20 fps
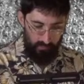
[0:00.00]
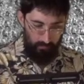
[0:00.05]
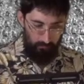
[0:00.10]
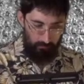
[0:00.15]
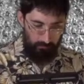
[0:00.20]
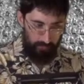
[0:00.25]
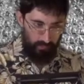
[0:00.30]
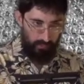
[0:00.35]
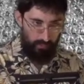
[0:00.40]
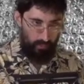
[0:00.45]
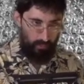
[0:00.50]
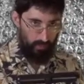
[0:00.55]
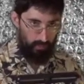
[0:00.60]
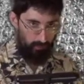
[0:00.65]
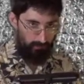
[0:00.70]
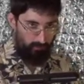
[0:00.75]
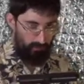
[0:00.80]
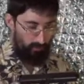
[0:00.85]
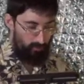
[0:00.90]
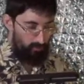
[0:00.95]
a picture
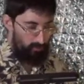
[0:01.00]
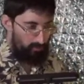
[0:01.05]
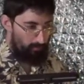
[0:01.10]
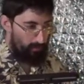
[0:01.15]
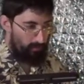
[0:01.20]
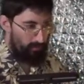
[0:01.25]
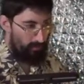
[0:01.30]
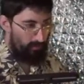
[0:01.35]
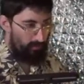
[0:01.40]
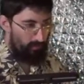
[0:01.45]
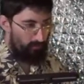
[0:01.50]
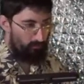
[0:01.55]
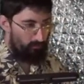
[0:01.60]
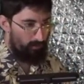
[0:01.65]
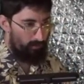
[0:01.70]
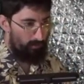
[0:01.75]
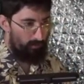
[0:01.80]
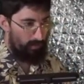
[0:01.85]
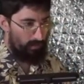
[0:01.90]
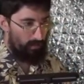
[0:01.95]
of Israel's believing
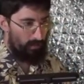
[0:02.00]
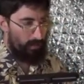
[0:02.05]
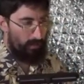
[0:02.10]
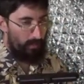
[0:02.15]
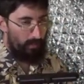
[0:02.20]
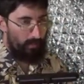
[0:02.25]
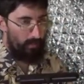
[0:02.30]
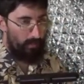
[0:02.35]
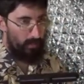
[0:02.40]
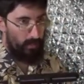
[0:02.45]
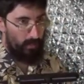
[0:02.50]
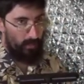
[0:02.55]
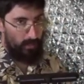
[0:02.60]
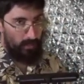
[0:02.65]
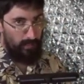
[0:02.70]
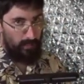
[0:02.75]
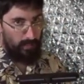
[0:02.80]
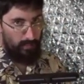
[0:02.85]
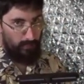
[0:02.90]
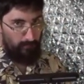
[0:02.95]
remnant
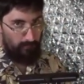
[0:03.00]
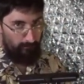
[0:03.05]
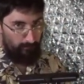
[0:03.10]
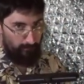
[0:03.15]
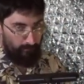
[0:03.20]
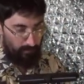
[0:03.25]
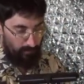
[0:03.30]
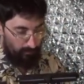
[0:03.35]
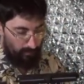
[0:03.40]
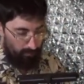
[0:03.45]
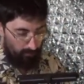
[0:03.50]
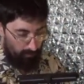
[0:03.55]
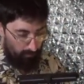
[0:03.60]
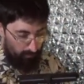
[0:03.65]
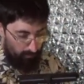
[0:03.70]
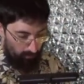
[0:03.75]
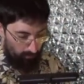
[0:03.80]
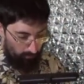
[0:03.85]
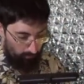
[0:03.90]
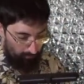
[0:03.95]
staying
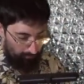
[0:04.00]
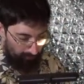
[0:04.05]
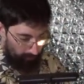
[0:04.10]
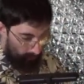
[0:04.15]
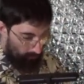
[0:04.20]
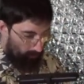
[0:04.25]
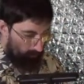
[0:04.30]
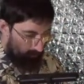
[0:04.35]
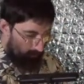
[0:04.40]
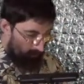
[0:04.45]
pure,